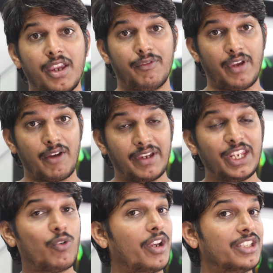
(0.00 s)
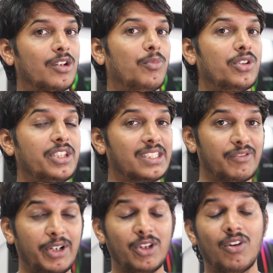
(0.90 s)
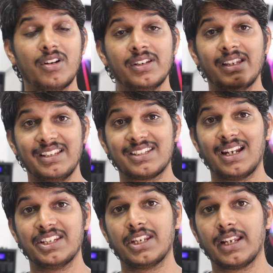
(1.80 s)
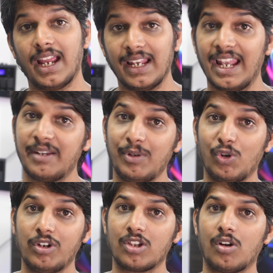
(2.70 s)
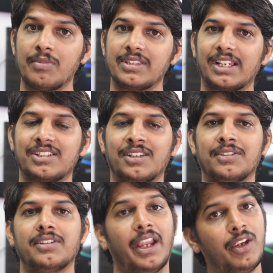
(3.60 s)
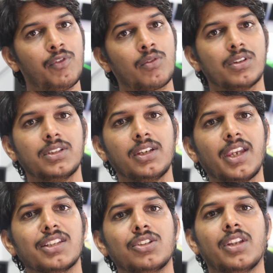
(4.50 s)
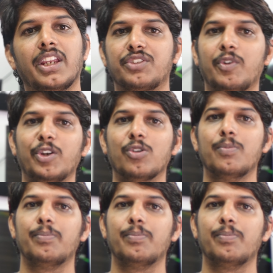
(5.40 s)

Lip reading: If you have any queries about this video and the installation guide, let me know in the comment section. Thank you for watching. Catch you in the next video.